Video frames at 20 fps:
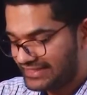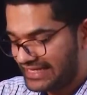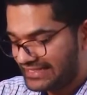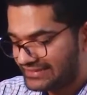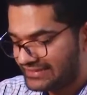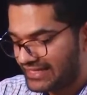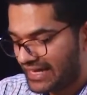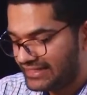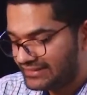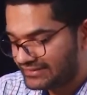
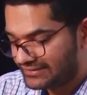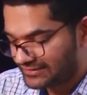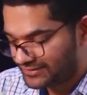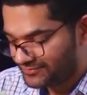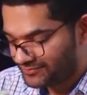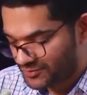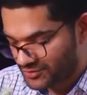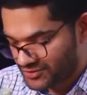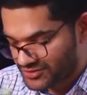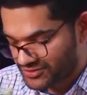yet neither
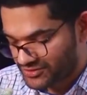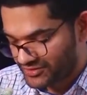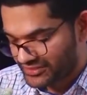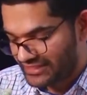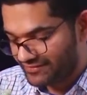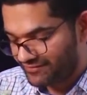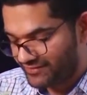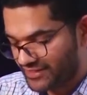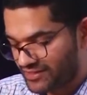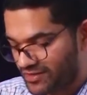of those could
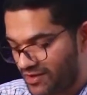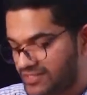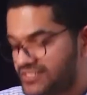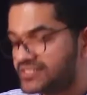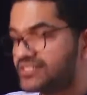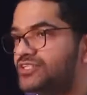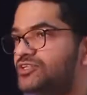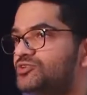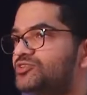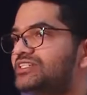give a
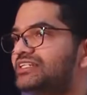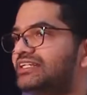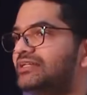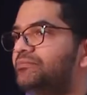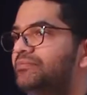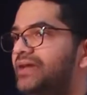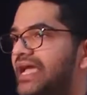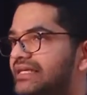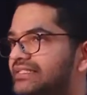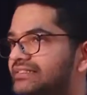constitutional
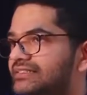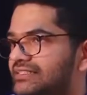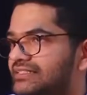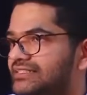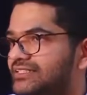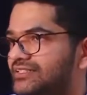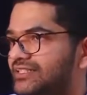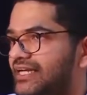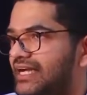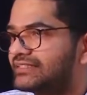
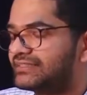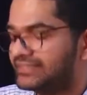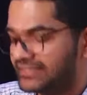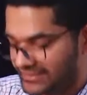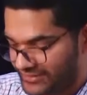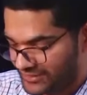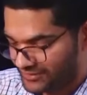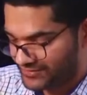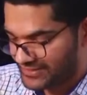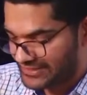basis to the
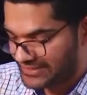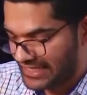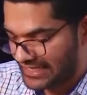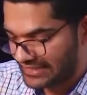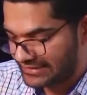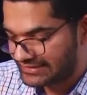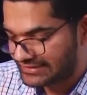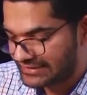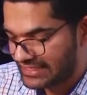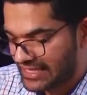accession of
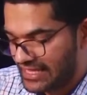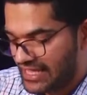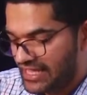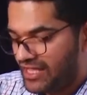states.